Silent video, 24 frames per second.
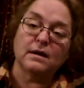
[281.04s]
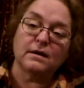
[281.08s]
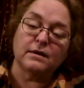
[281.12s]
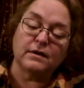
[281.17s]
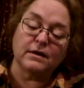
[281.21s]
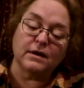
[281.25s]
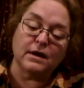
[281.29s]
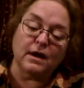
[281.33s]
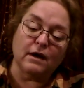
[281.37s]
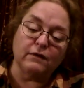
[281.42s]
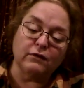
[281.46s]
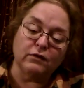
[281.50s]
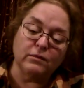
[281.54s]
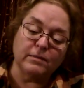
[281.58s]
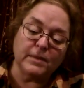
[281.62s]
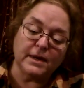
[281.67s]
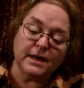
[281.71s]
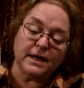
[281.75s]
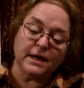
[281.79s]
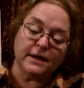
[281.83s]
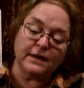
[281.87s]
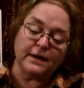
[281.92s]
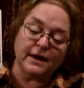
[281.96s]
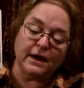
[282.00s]
The
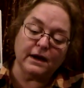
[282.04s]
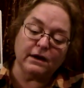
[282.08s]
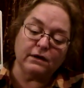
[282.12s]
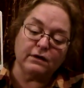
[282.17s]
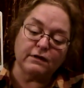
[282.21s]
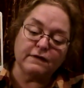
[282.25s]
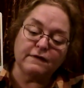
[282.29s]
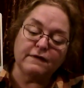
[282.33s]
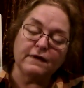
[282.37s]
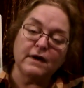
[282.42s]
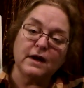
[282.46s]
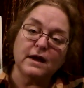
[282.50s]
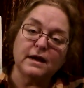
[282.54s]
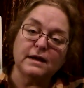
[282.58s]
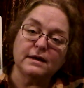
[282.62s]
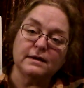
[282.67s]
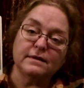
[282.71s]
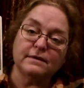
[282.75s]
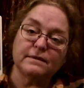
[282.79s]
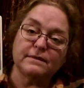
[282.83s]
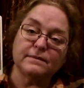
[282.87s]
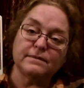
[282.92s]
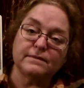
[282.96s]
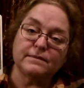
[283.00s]
government, the Hierophant.
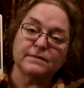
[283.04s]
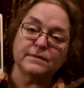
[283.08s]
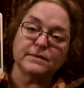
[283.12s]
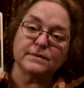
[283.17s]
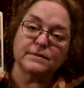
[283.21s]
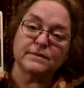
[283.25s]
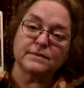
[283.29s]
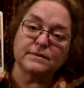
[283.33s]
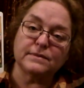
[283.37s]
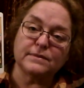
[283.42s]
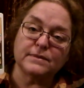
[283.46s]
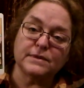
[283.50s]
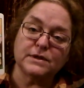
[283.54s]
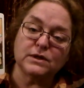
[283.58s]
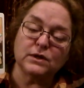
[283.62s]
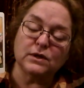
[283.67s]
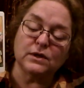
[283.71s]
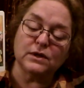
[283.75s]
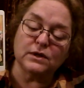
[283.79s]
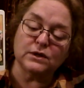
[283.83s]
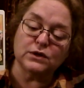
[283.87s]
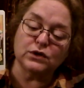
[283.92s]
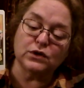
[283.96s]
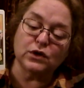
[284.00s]
So
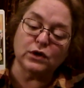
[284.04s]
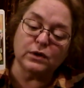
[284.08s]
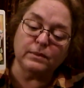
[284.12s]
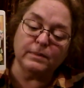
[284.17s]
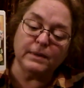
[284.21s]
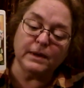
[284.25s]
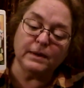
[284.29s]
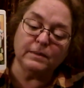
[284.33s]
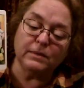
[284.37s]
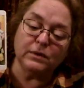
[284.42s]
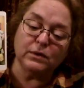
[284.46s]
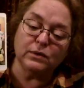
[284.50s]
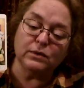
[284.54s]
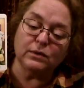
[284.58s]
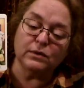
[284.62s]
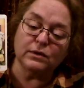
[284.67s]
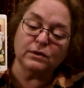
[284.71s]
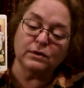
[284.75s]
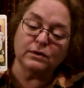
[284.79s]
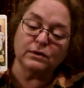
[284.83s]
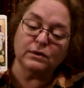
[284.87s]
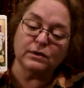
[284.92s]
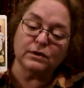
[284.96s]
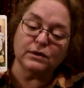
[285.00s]
this could be
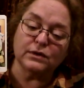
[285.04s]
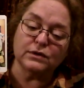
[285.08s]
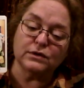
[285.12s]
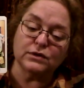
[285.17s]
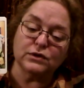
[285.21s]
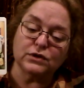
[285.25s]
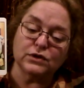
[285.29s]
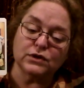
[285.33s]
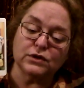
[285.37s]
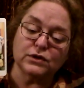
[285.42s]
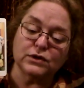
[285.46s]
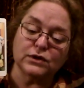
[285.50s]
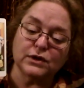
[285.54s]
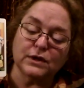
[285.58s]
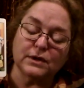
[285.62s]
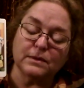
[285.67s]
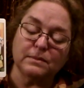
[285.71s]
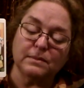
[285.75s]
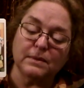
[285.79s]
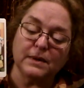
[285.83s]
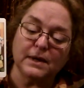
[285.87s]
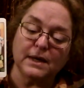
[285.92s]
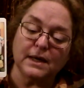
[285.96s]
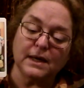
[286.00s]
Mueller, or this just could
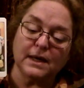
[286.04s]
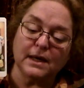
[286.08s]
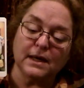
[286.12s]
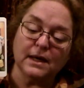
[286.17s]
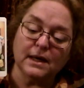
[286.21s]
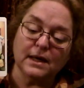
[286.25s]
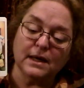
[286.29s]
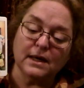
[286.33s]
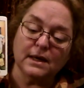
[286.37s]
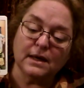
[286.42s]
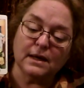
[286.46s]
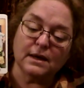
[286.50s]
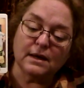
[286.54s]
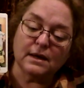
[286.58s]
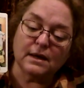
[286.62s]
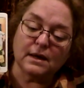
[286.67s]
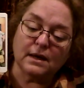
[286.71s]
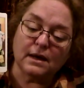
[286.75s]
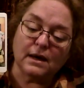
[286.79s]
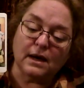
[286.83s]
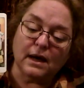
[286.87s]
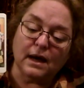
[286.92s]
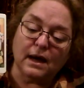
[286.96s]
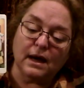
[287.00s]
be
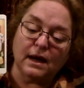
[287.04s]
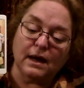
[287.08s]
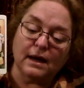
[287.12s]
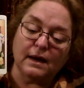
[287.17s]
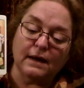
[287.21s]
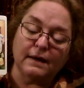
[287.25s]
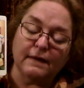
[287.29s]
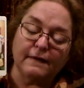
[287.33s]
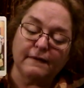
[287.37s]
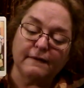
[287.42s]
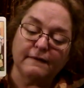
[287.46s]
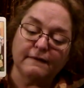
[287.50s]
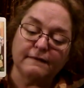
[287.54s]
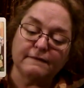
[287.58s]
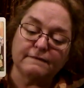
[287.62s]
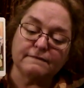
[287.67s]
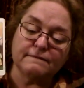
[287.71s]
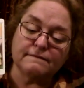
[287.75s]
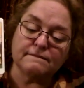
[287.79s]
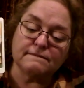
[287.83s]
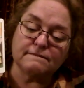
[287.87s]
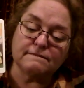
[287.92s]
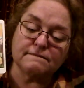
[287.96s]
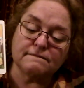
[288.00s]
the
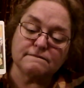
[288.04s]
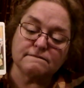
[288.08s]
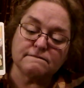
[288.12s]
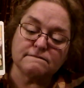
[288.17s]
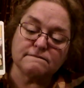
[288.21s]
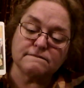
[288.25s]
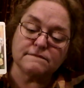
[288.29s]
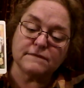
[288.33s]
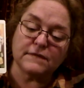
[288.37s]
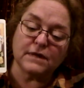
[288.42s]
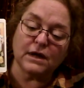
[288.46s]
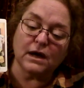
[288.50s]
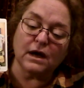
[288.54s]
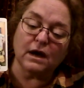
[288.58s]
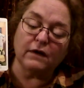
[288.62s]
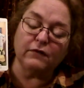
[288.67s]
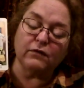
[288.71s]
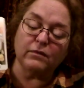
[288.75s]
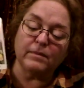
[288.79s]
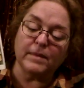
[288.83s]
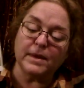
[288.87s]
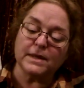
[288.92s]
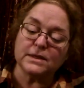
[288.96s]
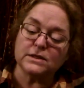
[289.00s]

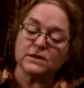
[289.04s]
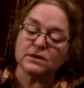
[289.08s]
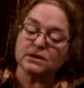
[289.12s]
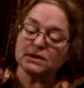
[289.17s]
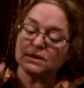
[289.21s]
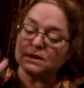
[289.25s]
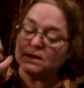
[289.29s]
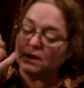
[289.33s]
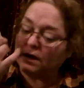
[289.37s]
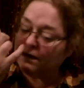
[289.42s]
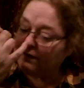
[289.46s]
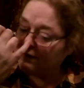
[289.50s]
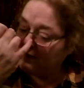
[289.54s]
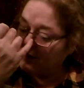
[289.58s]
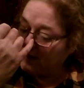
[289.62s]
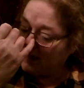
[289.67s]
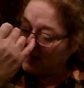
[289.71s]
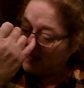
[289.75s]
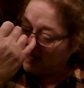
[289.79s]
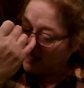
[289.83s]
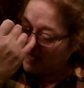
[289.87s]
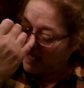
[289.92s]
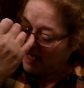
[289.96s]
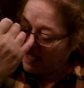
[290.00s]
governmental stuff.
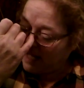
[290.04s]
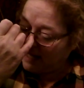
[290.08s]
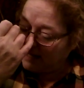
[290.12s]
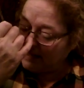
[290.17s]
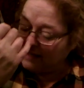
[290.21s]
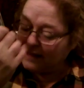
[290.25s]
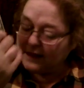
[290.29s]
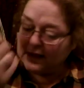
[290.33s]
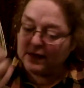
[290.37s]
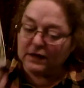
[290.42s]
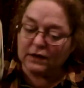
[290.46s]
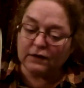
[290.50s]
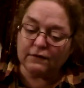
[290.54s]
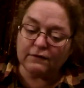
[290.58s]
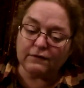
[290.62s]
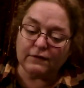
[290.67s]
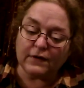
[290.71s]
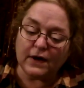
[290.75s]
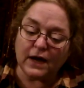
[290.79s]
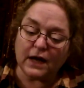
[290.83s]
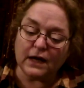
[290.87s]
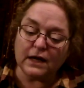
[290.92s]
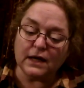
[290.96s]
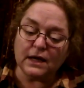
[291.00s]
I think
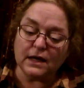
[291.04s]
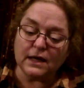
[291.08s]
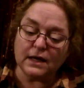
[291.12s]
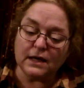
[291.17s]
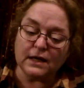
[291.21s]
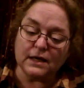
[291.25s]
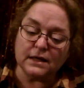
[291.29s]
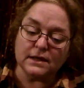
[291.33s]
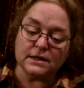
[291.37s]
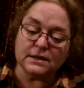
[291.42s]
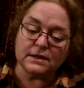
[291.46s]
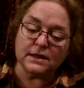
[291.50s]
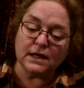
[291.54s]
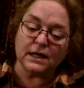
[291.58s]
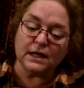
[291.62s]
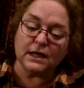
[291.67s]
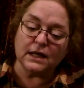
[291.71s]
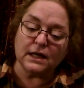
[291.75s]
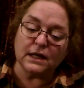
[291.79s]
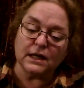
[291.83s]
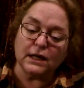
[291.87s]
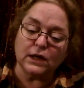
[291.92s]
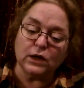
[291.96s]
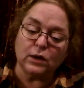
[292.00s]
Ivanka is in
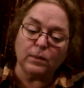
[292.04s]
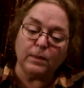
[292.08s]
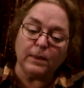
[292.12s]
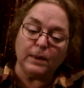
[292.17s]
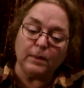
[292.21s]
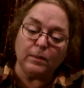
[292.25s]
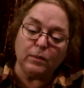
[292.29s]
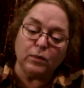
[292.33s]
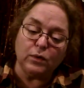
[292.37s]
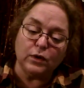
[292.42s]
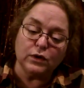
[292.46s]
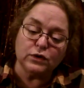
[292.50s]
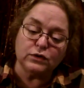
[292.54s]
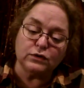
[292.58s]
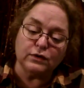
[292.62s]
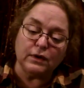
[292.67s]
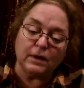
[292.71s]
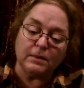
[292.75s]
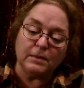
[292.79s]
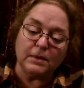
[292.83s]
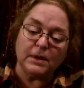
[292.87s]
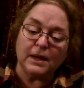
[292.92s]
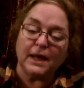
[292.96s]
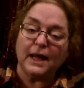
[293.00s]
a little bit more
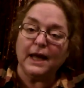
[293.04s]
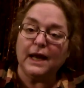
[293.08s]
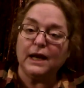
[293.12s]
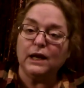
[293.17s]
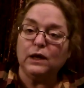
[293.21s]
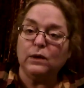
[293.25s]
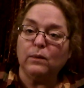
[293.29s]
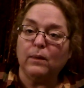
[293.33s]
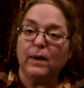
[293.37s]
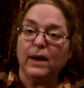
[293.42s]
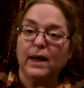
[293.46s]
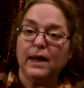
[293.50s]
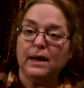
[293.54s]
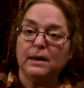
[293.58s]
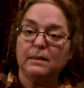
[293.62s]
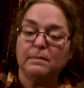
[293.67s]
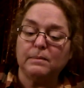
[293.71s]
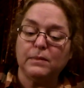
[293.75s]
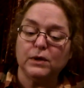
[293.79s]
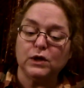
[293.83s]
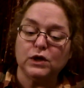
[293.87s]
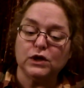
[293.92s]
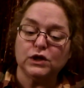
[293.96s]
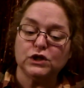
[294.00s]
trouble anyway,
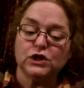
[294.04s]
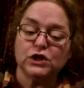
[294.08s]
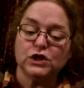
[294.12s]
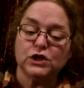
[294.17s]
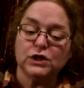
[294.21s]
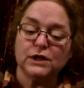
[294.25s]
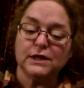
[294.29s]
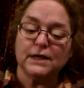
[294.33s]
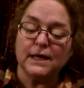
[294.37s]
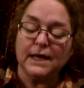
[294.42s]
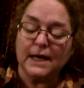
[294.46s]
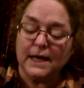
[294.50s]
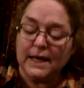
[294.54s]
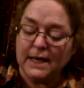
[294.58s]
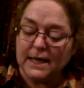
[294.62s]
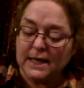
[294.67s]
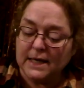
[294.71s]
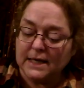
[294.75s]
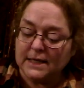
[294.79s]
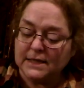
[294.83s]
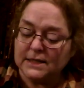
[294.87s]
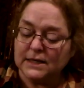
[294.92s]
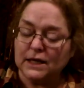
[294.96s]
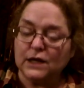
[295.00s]
because she
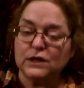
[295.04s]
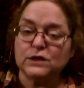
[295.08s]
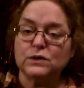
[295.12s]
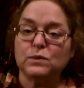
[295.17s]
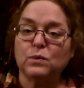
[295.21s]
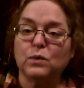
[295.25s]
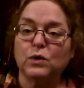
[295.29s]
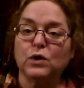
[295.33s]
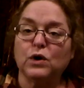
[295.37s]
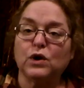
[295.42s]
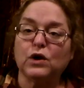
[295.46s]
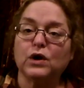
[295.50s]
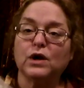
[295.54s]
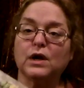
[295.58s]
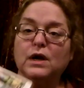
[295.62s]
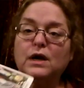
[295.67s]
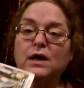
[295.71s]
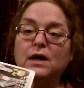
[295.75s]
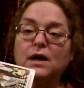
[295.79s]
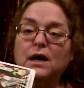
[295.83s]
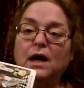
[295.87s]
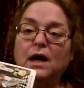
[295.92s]
does work